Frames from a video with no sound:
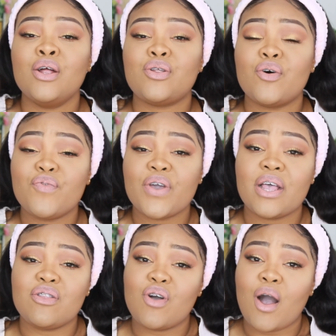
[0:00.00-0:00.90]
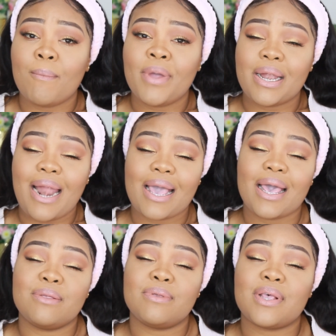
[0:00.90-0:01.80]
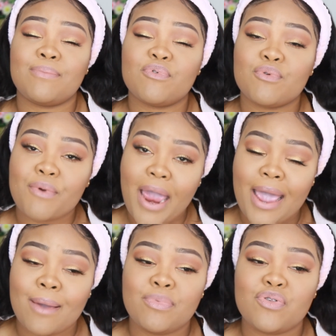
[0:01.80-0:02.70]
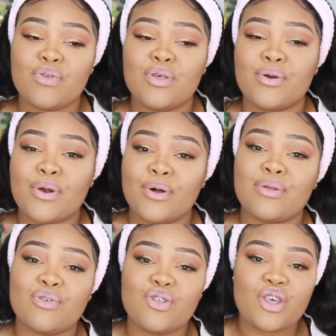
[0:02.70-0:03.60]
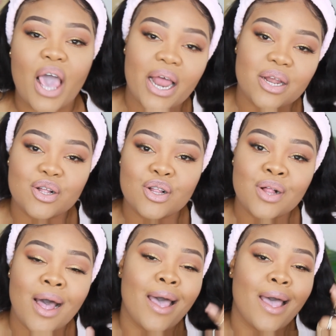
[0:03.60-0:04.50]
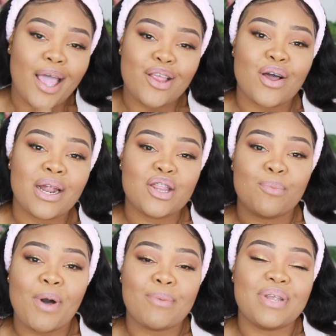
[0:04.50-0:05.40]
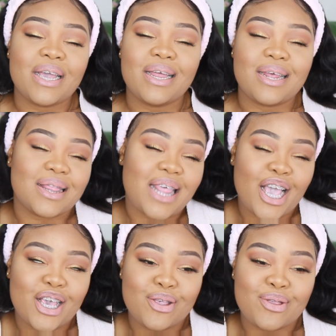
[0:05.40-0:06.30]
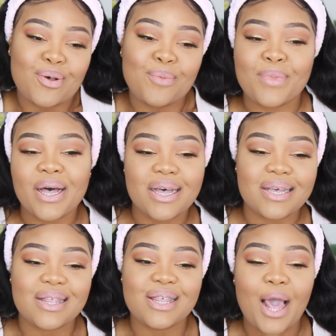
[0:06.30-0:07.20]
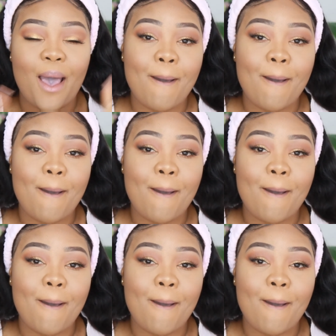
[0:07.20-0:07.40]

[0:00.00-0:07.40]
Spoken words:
Don't forget to comment, like, and subscribe to the girls' channel. And y'all at the bomb diggity. Thank you so much.